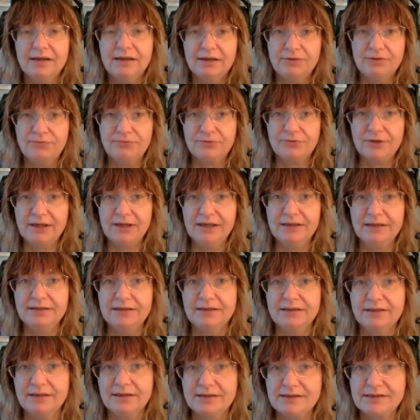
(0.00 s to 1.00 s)
afraid
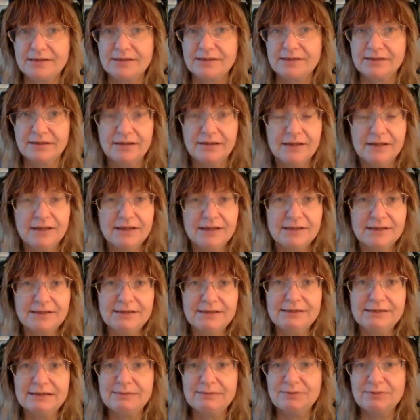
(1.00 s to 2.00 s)
as a
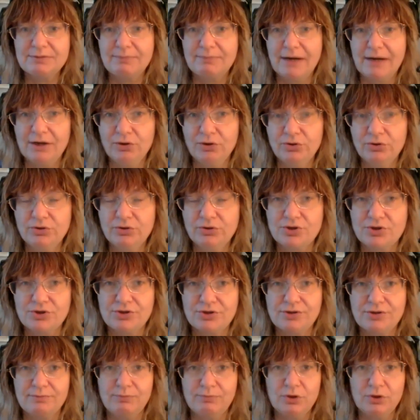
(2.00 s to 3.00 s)
systems
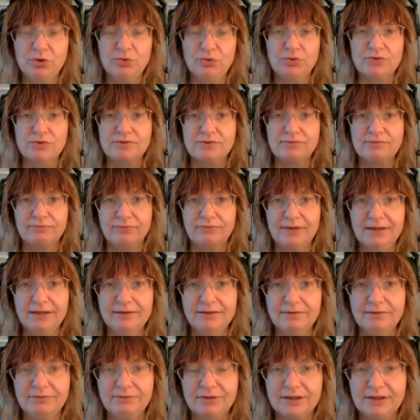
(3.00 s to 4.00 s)
biologist, because
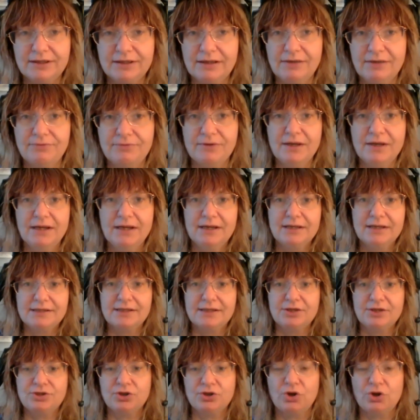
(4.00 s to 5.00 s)
when we have
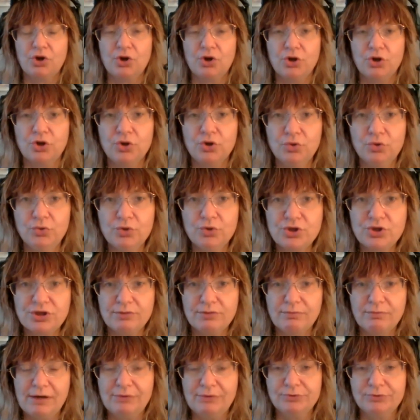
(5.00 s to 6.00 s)
such a huge
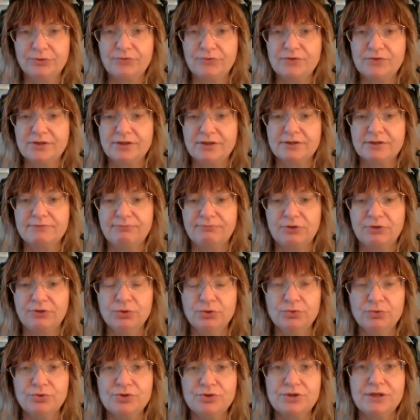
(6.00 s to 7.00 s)
amount of cells
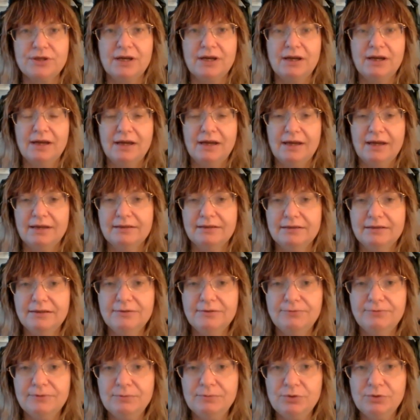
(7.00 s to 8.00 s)
fused, and
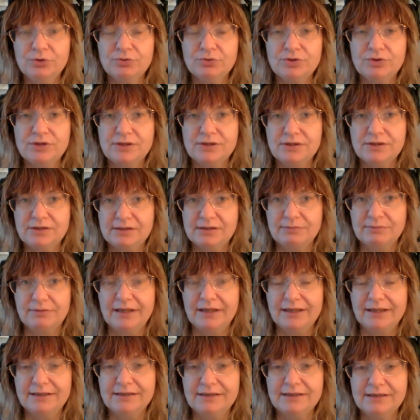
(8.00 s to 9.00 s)
if immune system
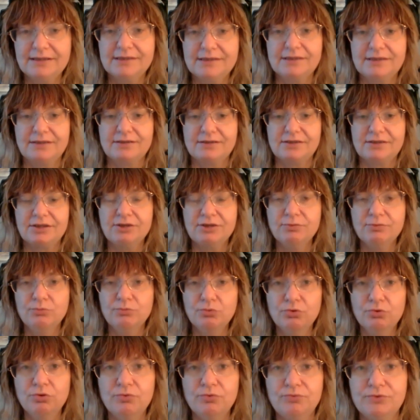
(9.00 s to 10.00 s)
like T cells
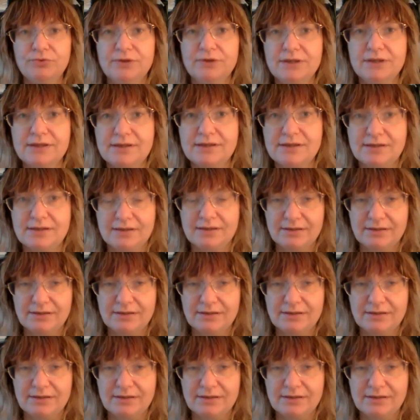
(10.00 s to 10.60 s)
remove this